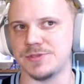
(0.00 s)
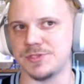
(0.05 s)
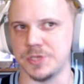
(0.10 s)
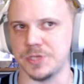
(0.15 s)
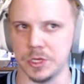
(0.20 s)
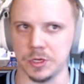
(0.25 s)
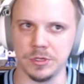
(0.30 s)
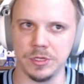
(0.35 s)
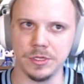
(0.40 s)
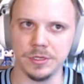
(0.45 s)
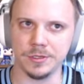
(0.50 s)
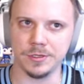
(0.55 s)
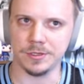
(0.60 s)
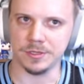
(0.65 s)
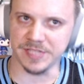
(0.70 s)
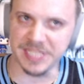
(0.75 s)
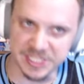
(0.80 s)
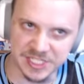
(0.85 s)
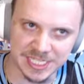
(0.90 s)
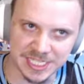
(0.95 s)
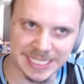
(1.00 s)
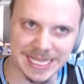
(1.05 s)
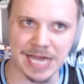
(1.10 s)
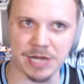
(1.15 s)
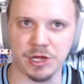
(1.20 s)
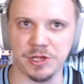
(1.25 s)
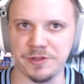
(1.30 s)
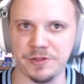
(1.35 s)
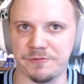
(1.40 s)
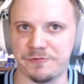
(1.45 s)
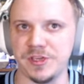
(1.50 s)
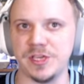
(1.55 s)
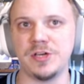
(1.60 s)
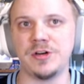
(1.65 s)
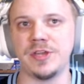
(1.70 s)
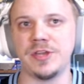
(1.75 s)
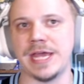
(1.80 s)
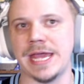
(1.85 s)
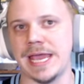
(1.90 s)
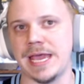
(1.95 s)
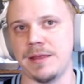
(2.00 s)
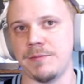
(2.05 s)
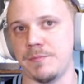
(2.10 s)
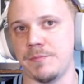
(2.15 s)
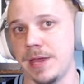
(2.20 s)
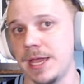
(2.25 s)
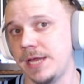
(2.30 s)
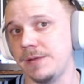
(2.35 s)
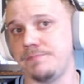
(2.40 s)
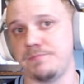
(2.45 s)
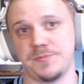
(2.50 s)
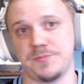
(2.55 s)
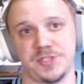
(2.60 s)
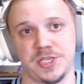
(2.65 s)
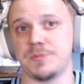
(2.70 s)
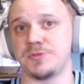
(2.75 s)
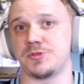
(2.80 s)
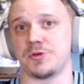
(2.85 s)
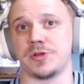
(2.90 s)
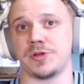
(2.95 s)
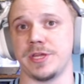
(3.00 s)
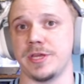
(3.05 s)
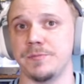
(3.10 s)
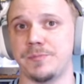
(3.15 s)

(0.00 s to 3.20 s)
so at least he got on the field and made some sort of